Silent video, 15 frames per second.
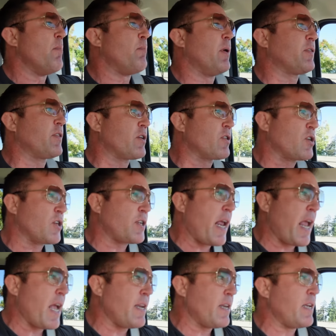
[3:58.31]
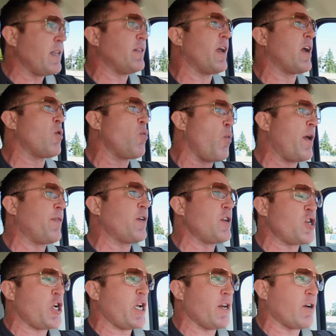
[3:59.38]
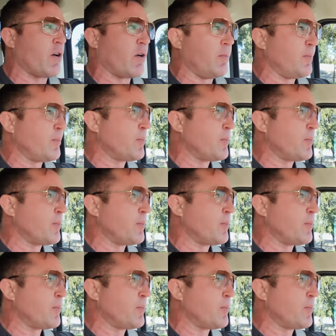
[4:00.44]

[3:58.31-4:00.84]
But they're standing there with a cheater.